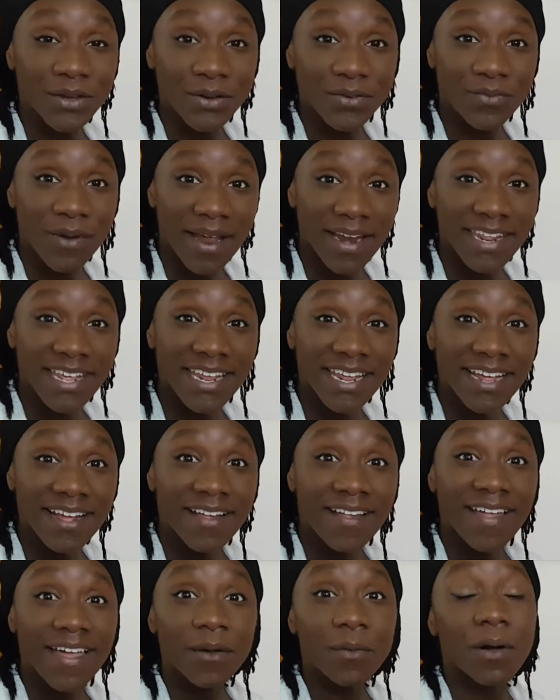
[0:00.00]
Ready?
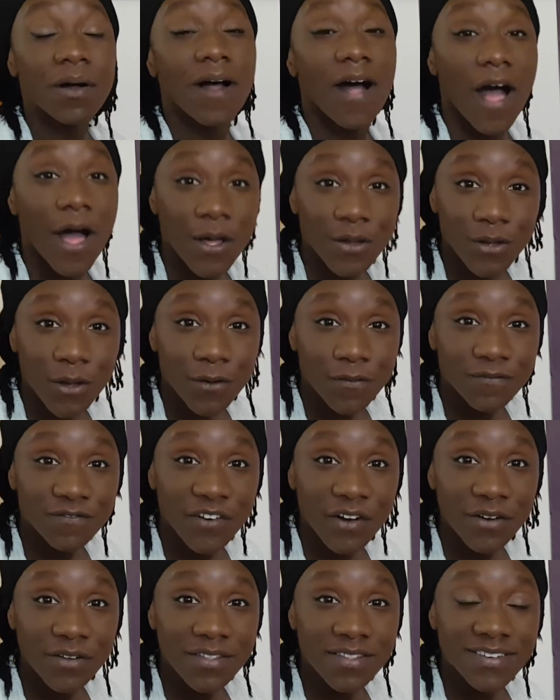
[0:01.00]
Well, I'll go
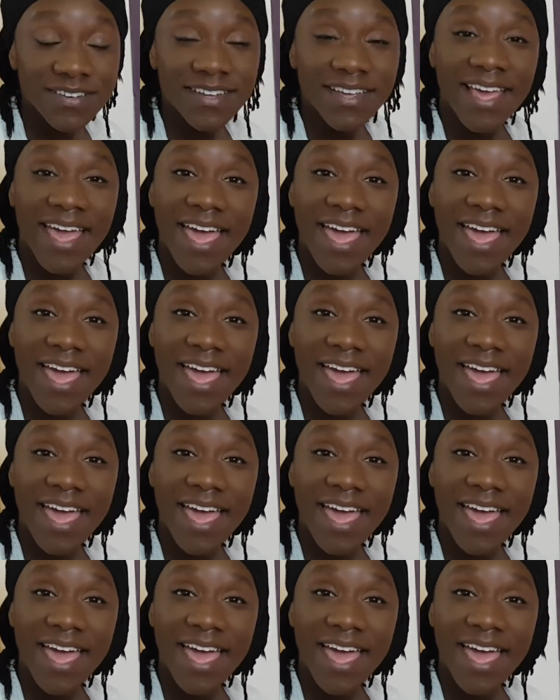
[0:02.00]
first,